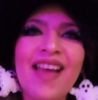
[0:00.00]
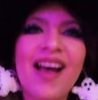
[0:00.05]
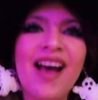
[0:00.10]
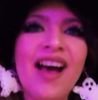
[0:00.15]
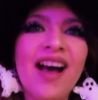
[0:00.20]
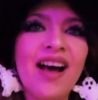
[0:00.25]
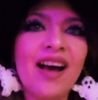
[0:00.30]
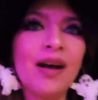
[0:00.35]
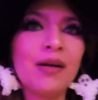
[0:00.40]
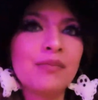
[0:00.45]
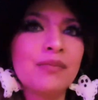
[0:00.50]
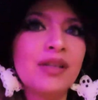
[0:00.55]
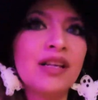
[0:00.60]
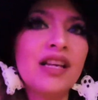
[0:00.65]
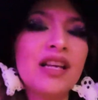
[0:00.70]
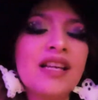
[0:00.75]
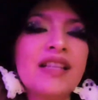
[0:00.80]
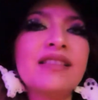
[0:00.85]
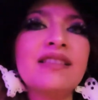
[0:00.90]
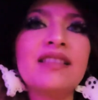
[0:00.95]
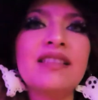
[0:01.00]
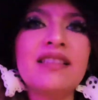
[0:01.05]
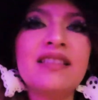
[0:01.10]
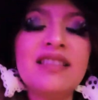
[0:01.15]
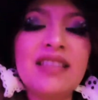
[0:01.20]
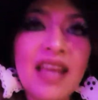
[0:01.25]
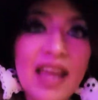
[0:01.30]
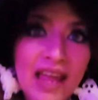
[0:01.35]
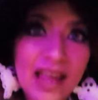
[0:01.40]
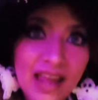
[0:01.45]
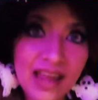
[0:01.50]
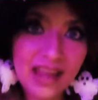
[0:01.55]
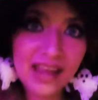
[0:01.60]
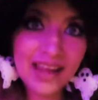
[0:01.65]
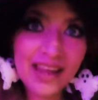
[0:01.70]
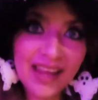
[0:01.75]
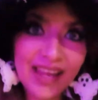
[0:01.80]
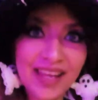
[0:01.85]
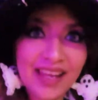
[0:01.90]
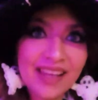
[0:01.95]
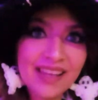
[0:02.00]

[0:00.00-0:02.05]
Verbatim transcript: Um, today